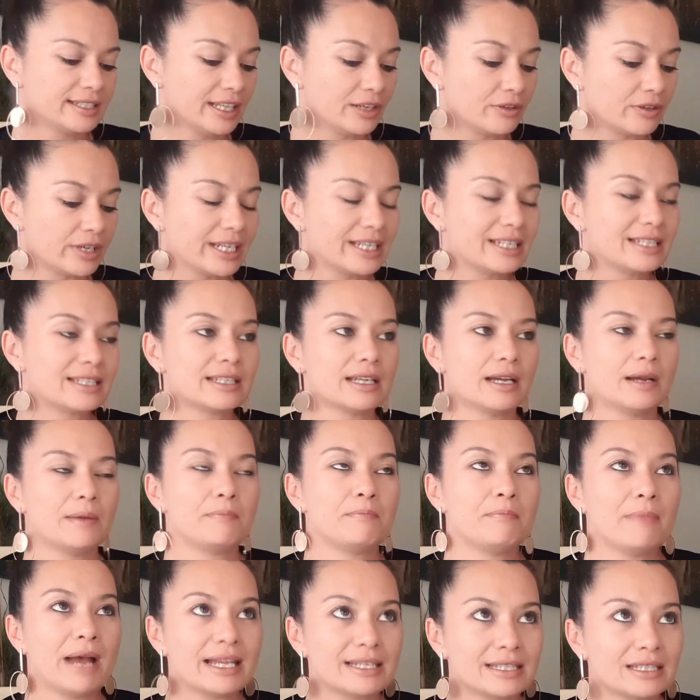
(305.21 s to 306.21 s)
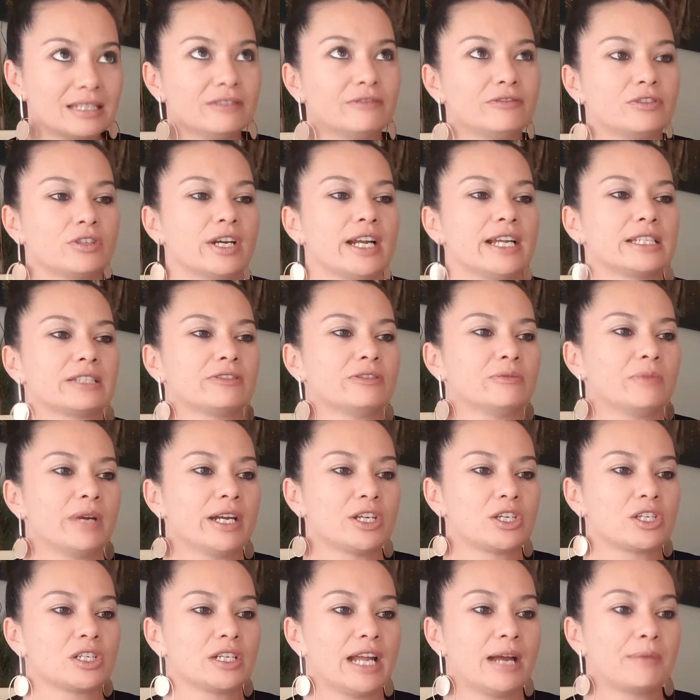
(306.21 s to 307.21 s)
There is massive
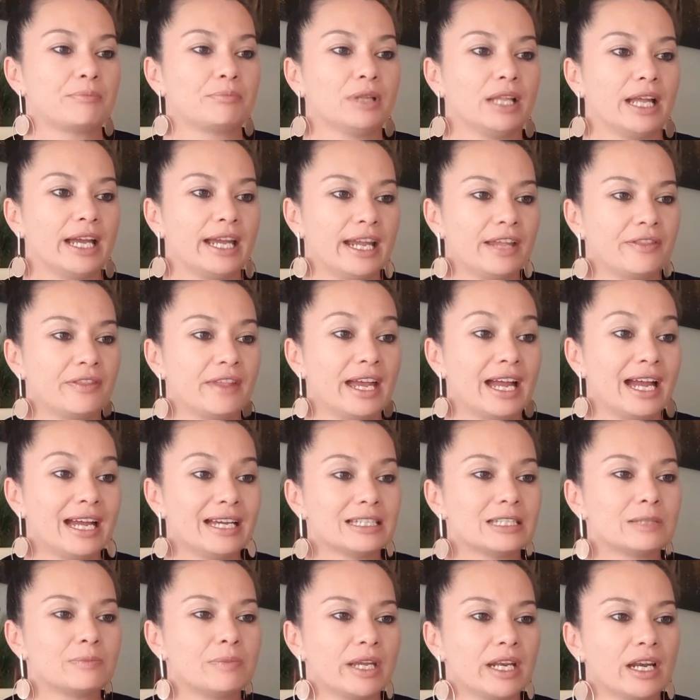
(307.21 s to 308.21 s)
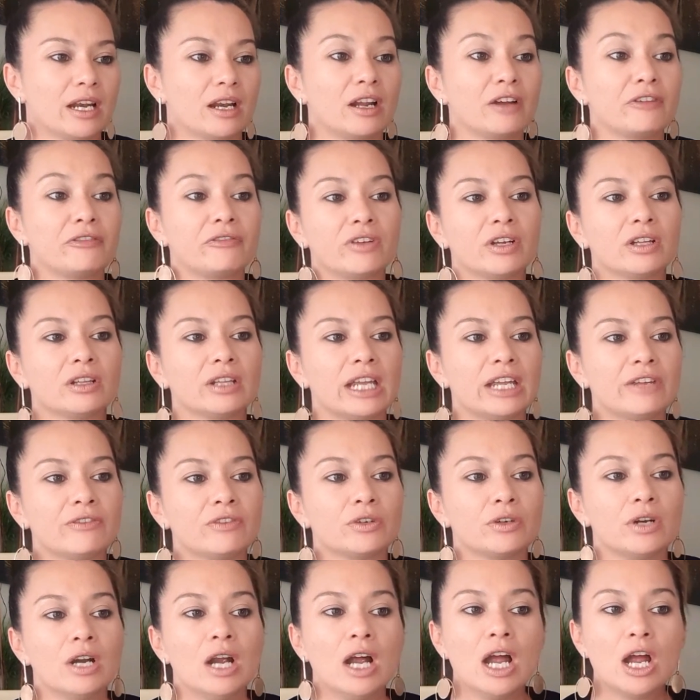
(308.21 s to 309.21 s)
transformation at play, and there has been, and I feel
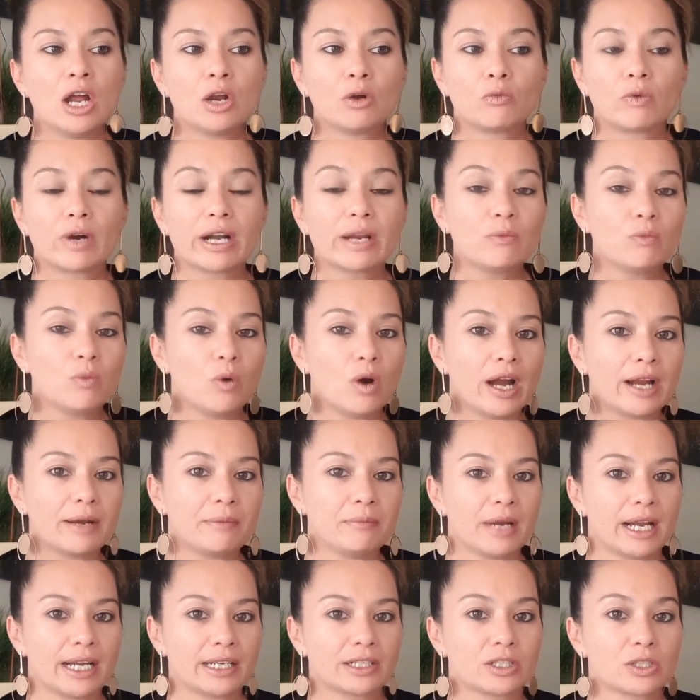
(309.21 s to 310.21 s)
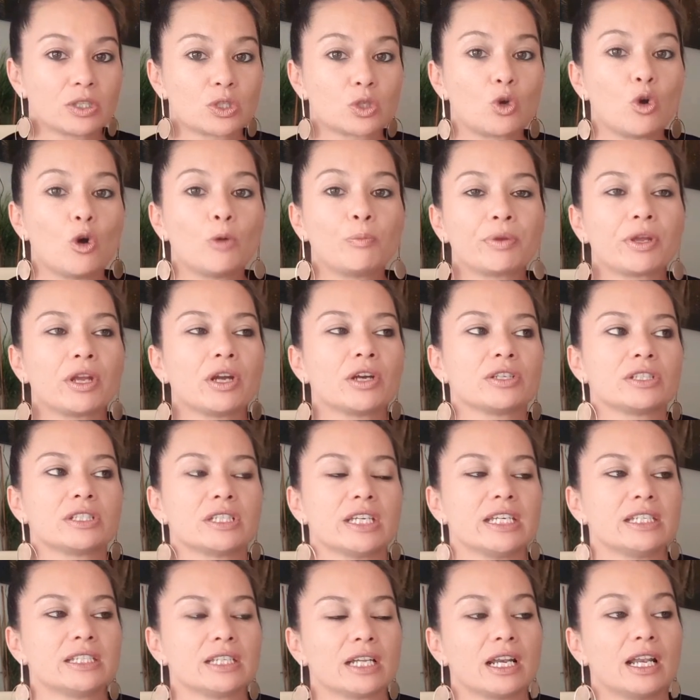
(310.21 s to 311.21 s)
even rewind back to Scorpio
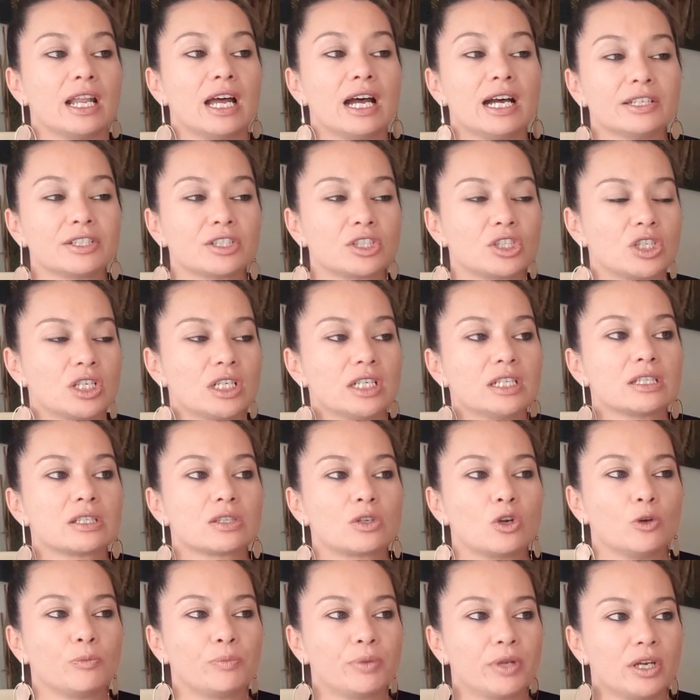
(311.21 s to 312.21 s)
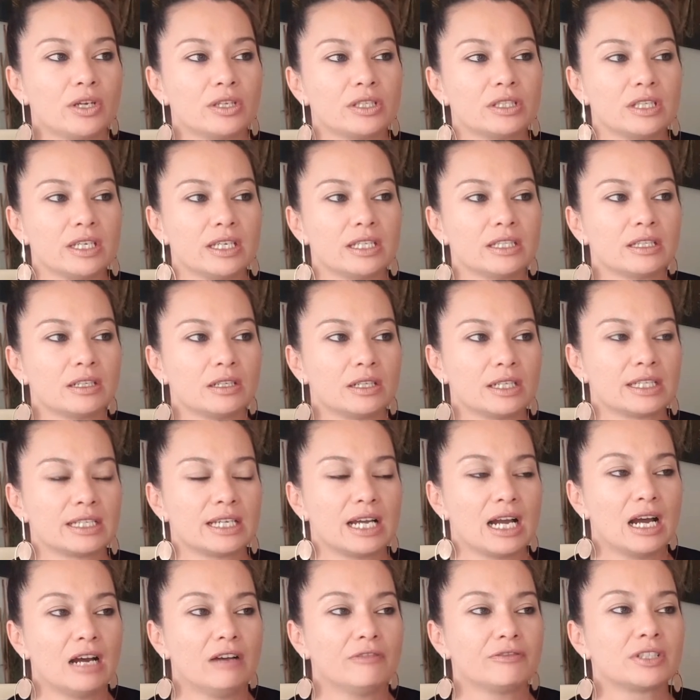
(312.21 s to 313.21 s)
season last year. Scorpio season is
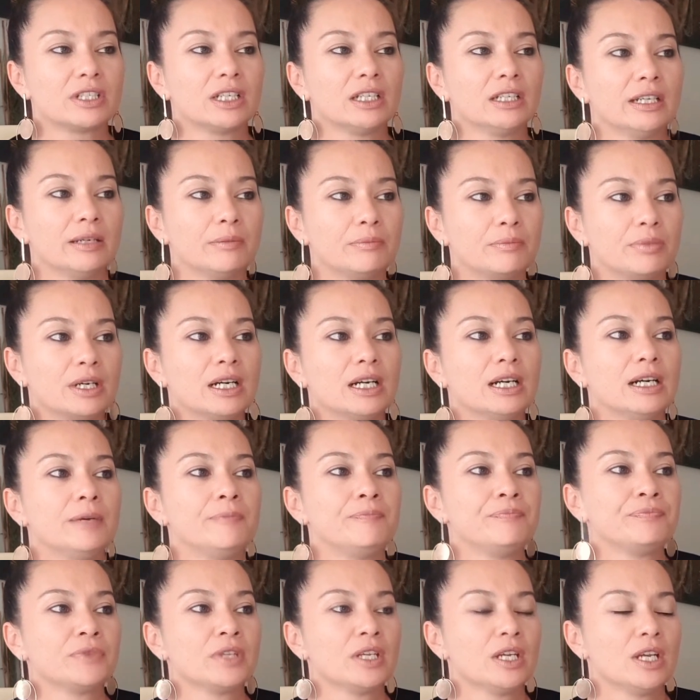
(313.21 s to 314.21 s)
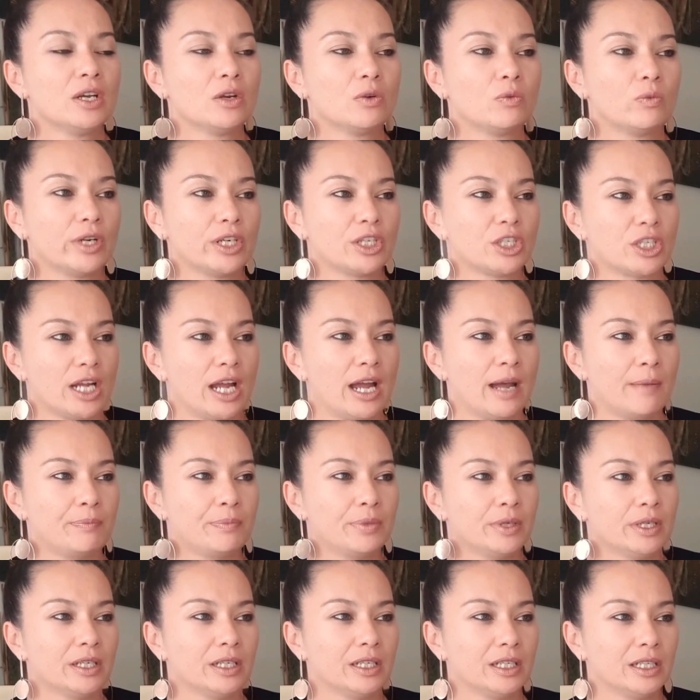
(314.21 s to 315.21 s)
after Libra, which
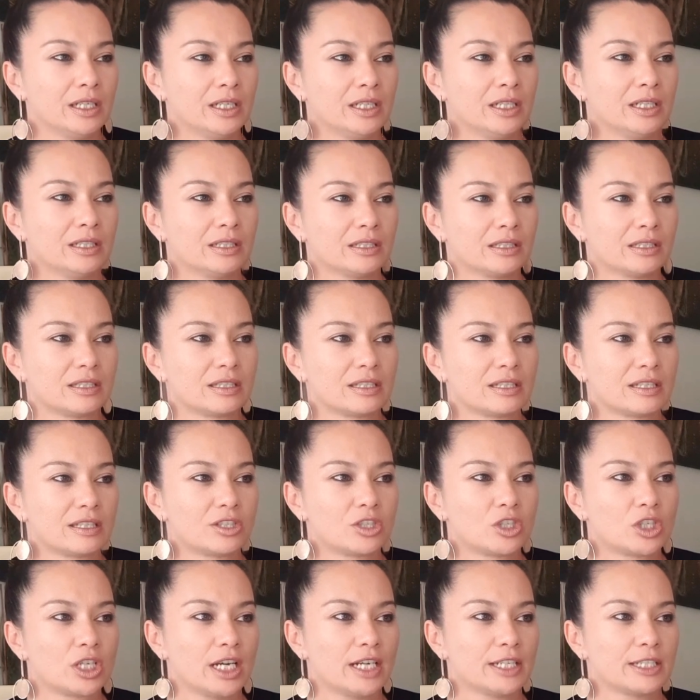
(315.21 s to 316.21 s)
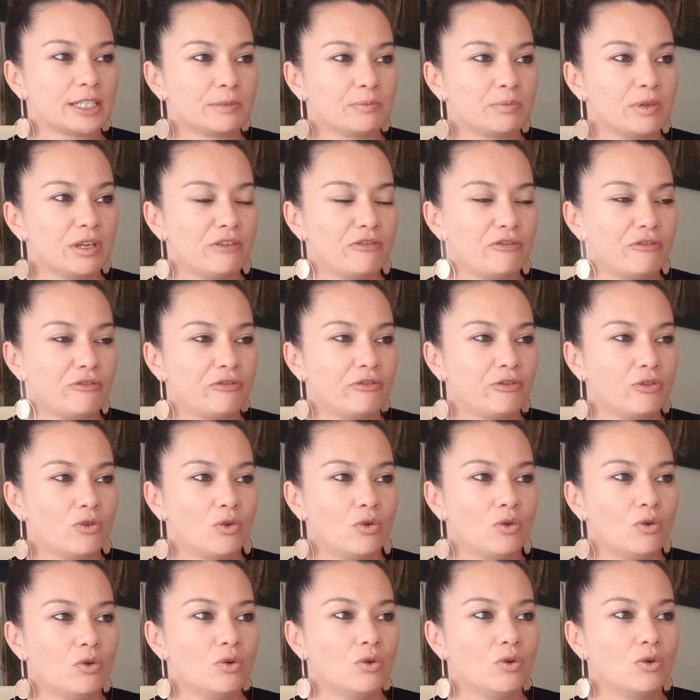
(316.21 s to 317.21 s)
happens just
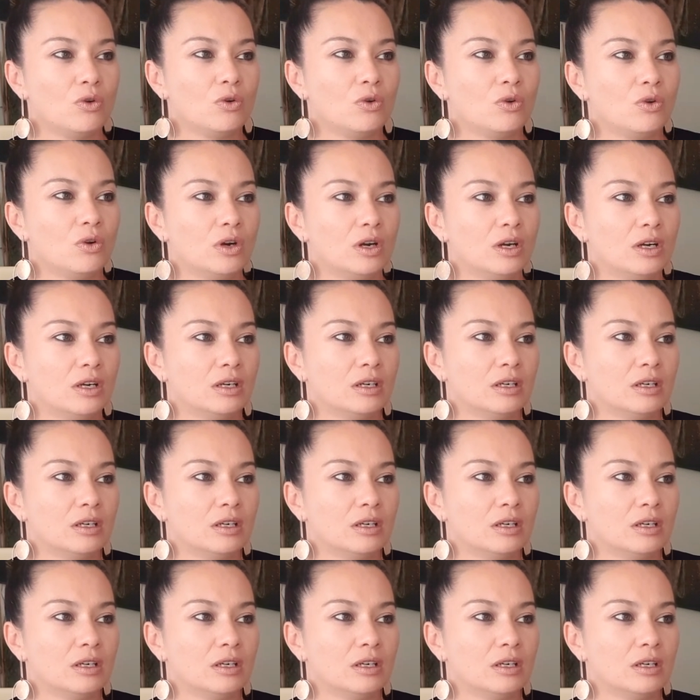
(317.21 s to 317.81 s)
before...